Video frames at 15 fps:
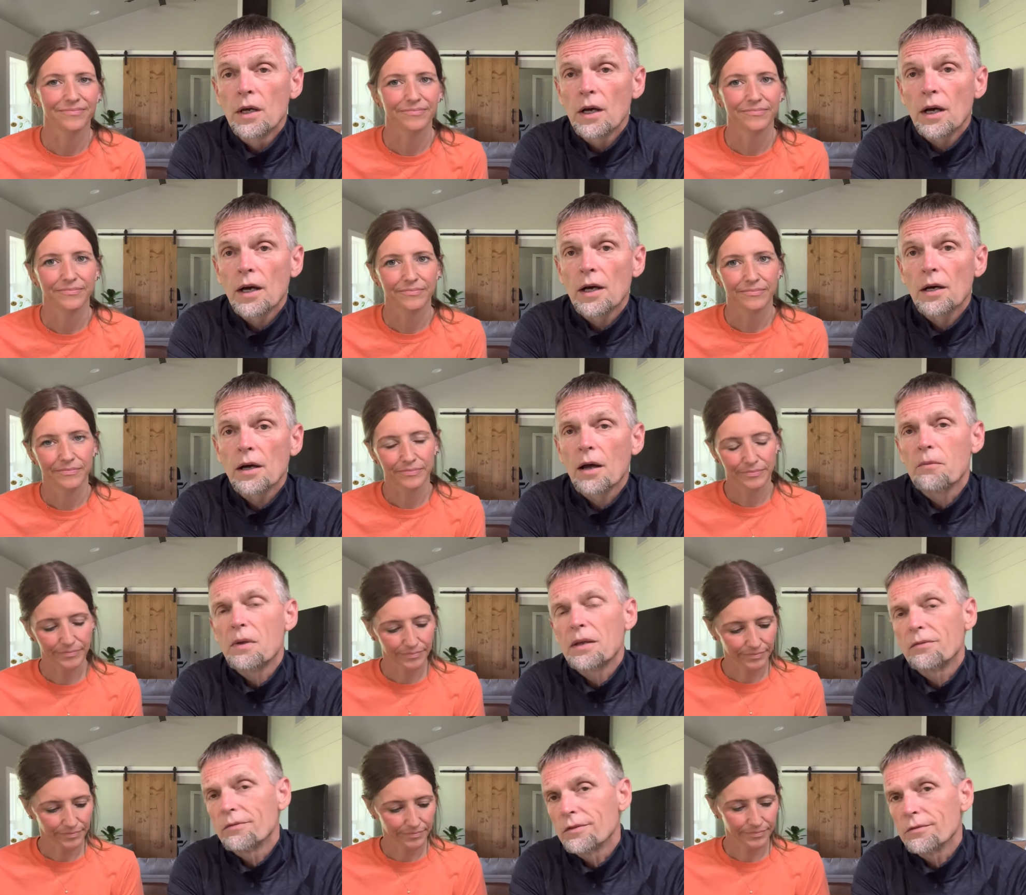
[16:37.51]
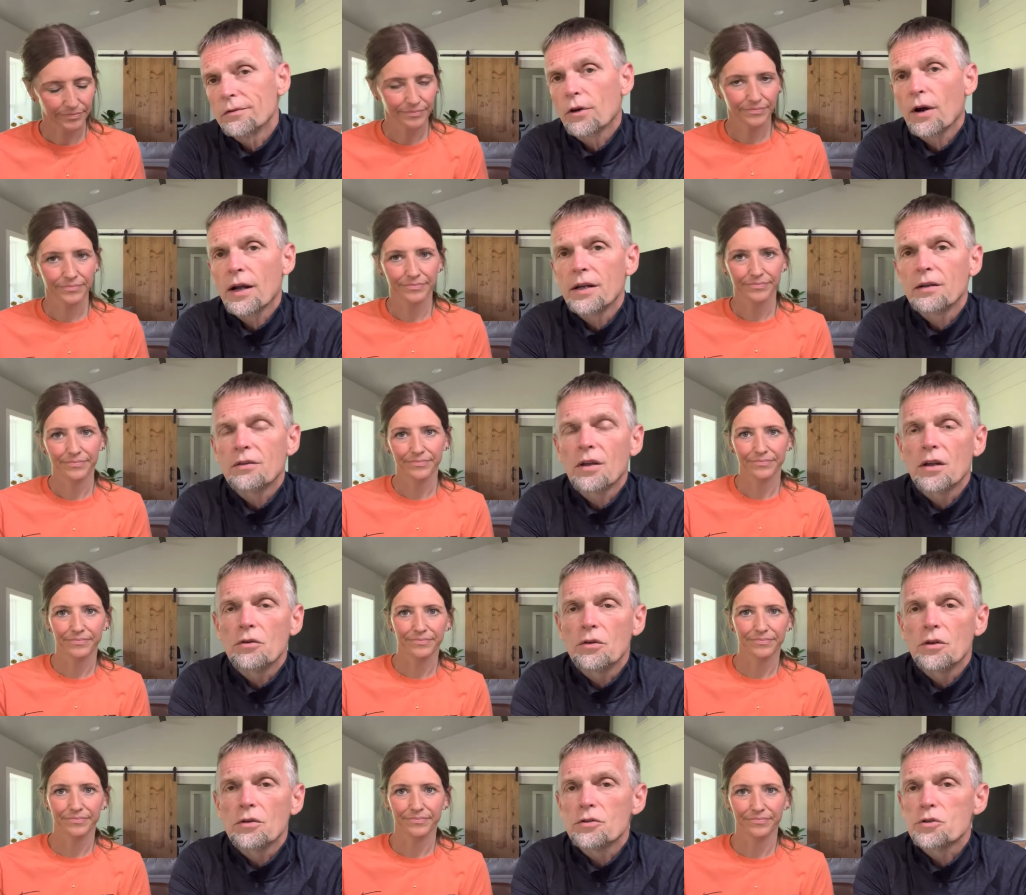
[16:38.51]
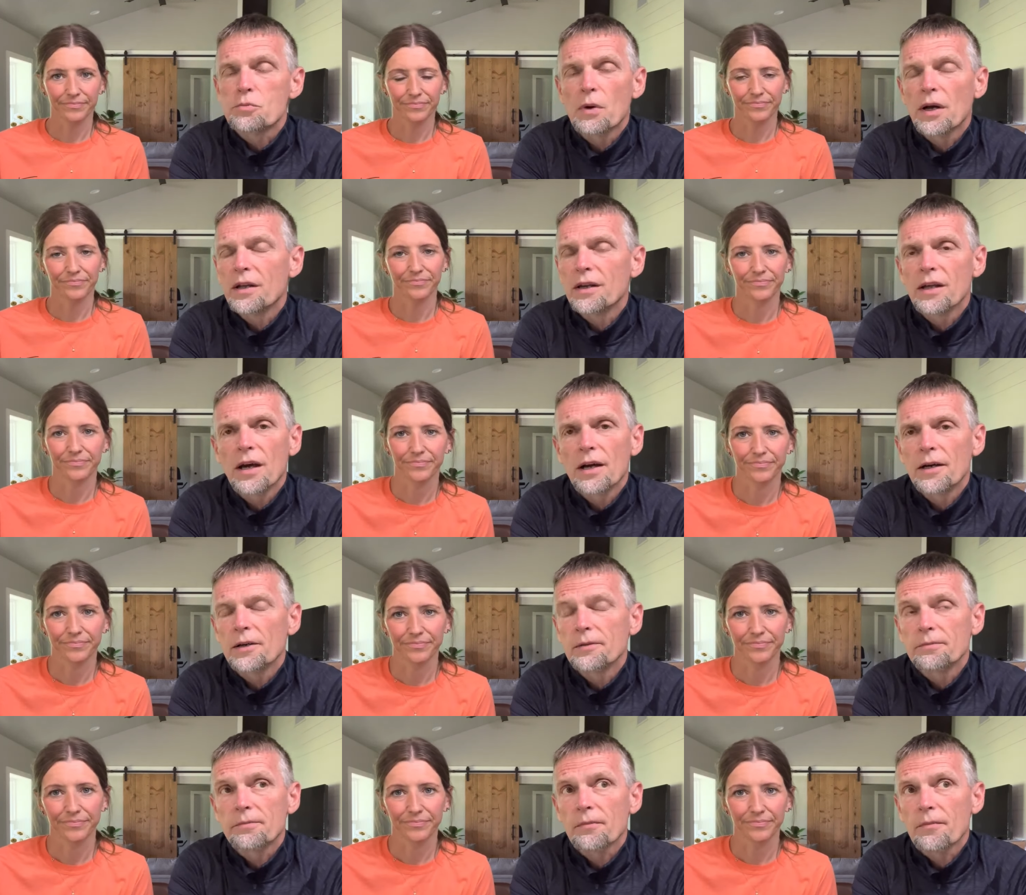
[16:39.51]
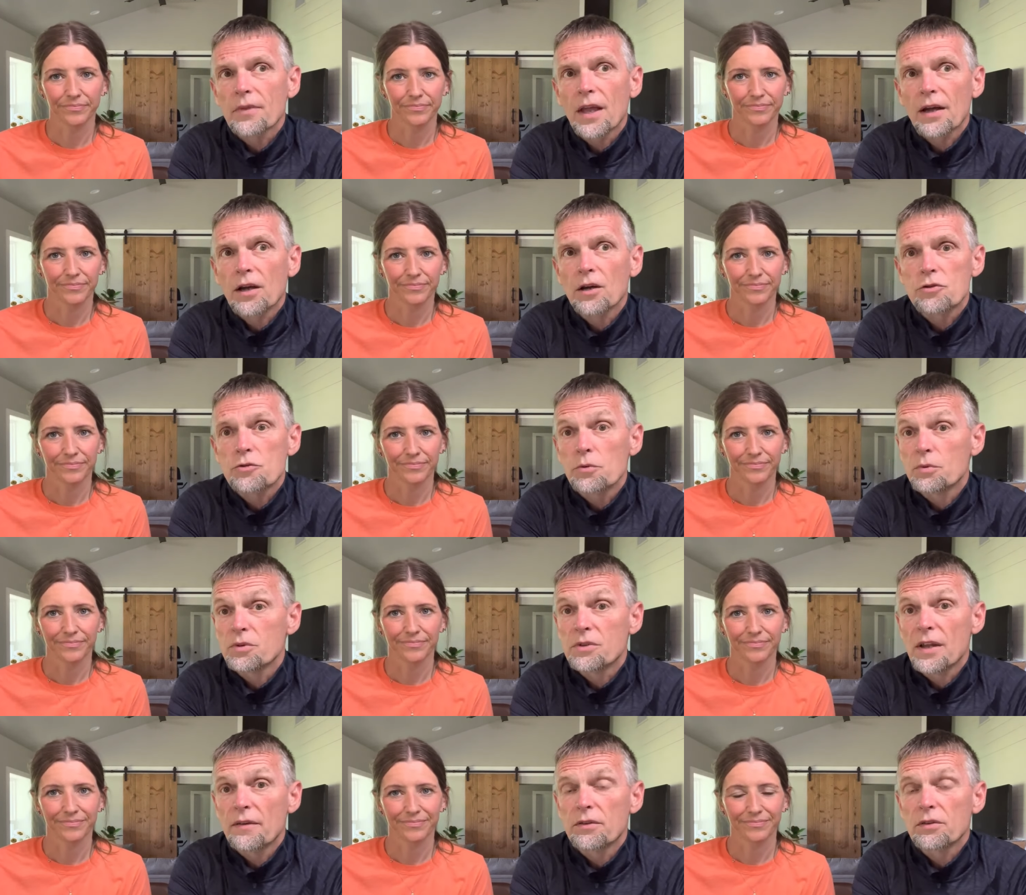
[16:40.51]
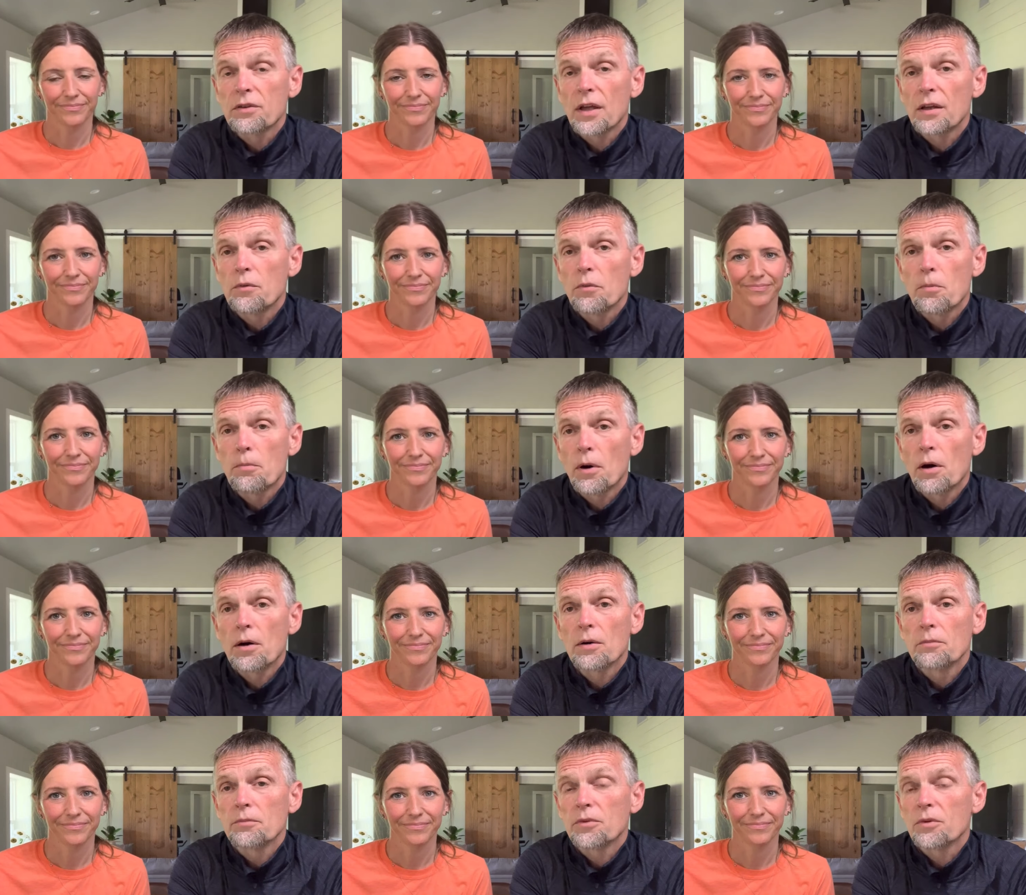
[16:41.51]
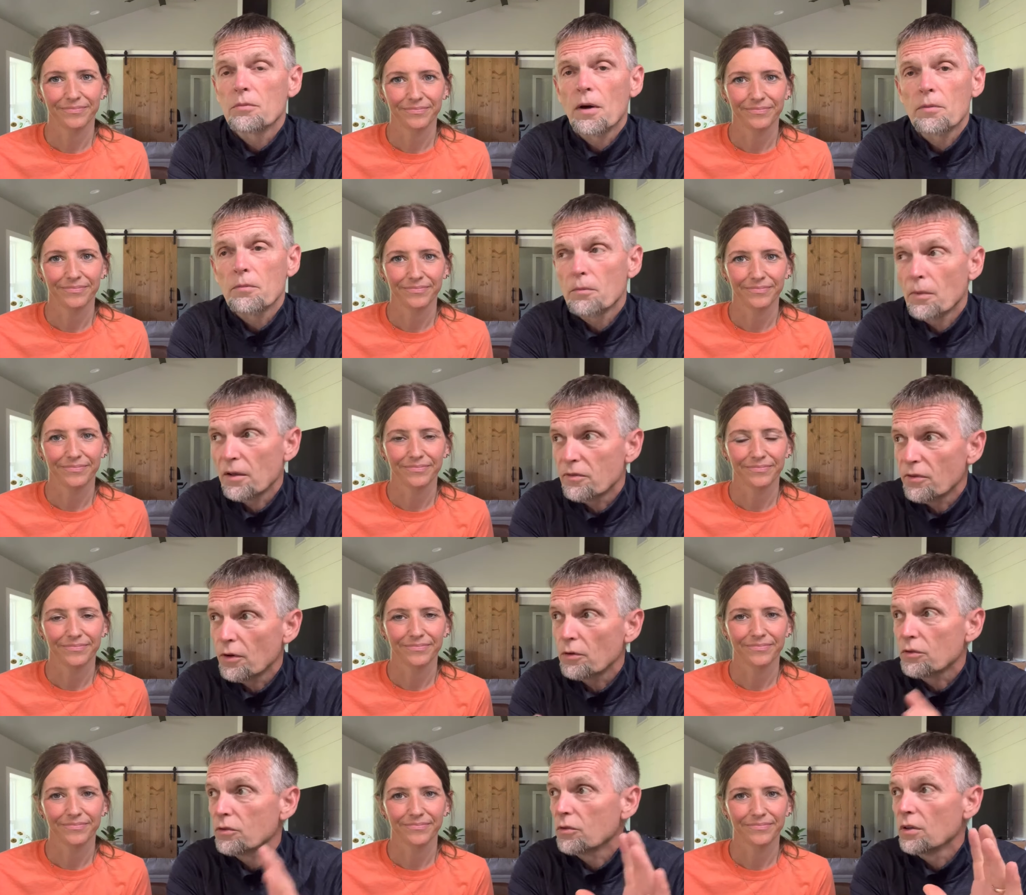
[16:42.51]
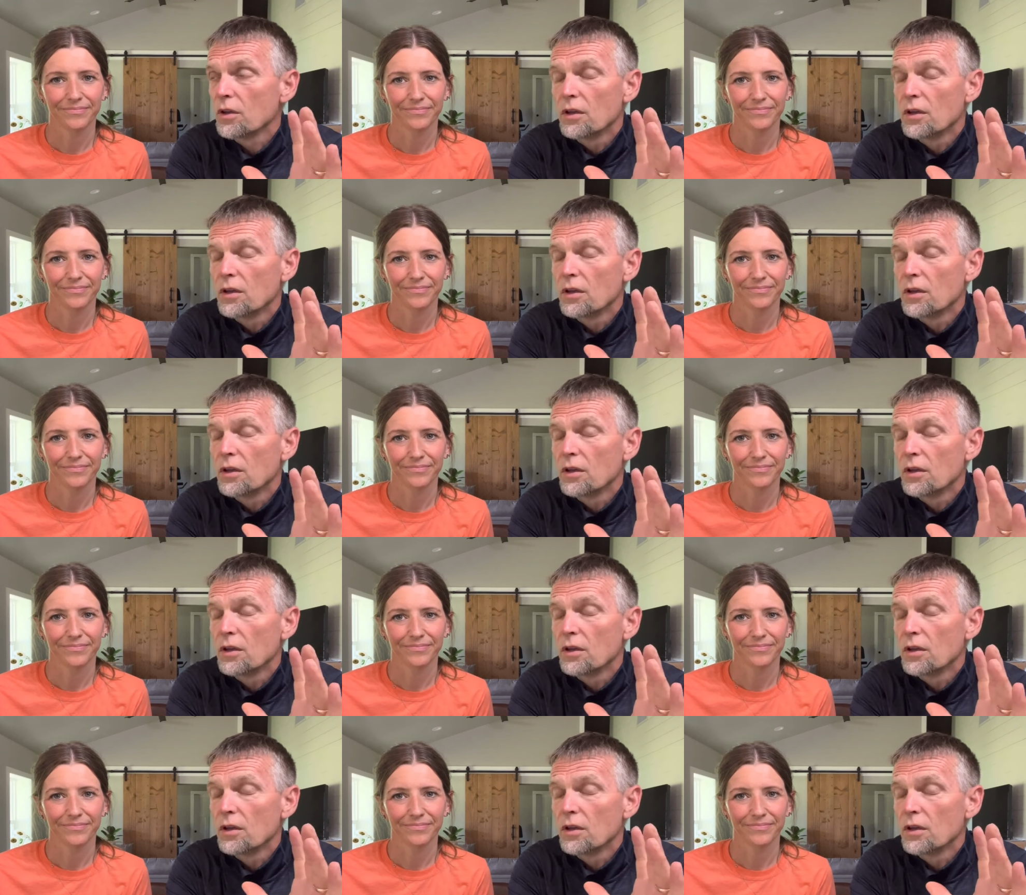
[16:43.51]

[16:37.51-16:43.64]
Speaker 1: Uh, I mean, granted ten years, but um, that country was devastated with bombs, and my, my folks,